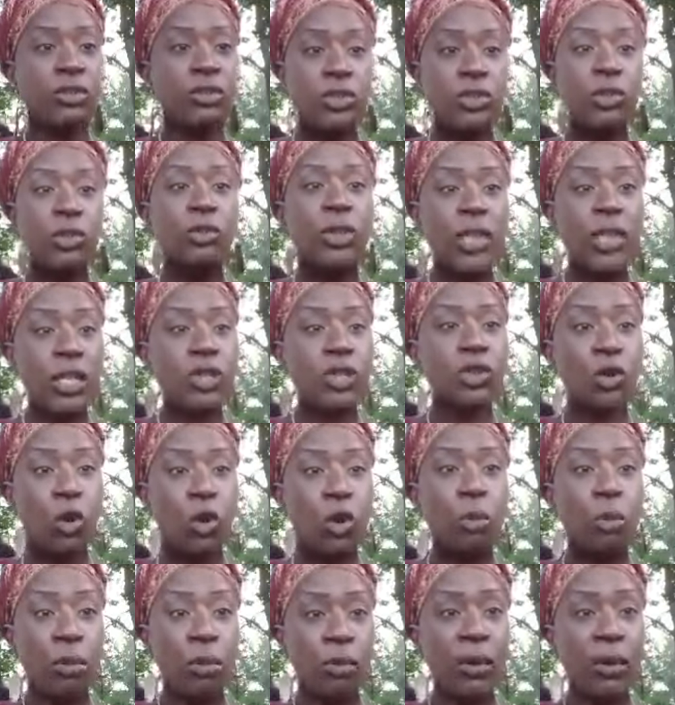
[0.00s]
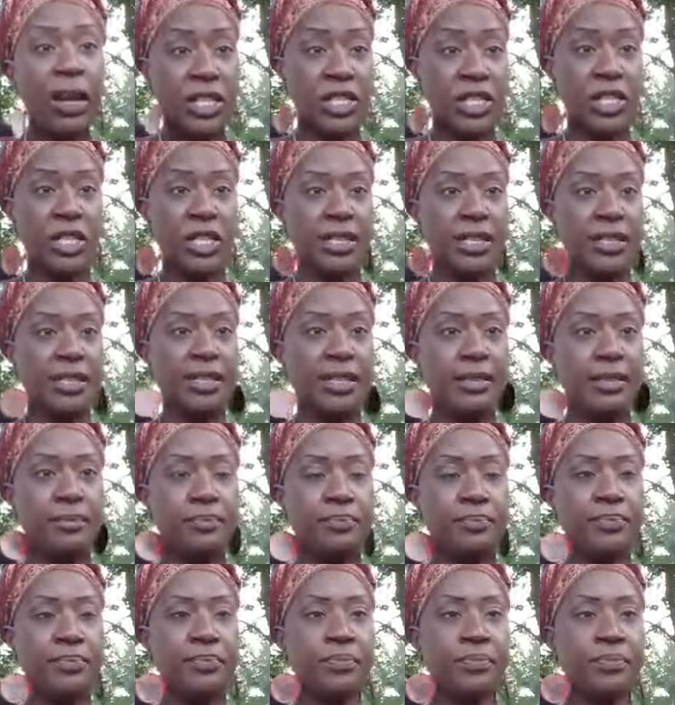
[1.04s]
to these corporations
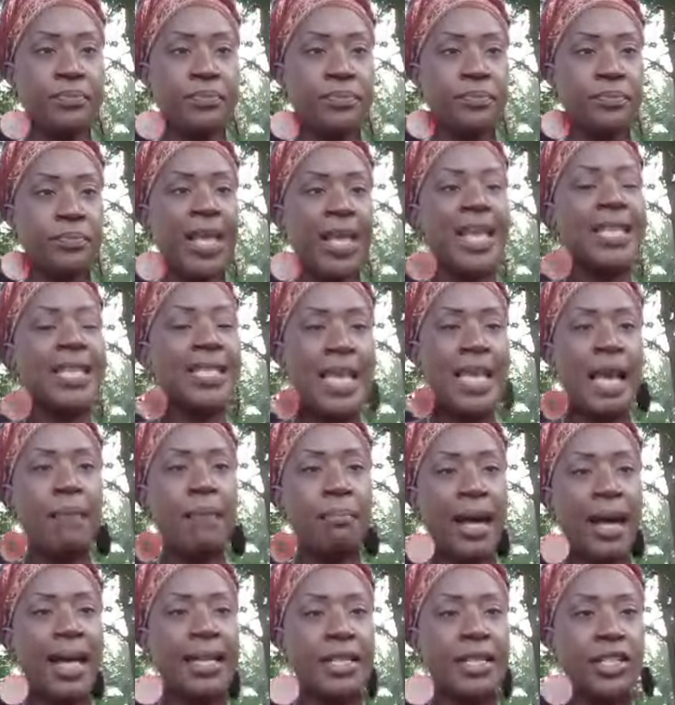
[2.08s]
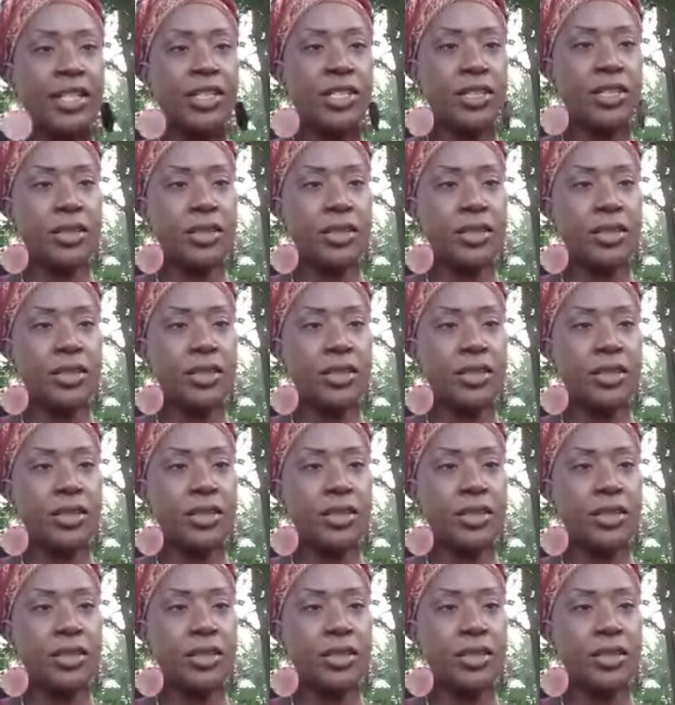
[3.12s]
is debt bondage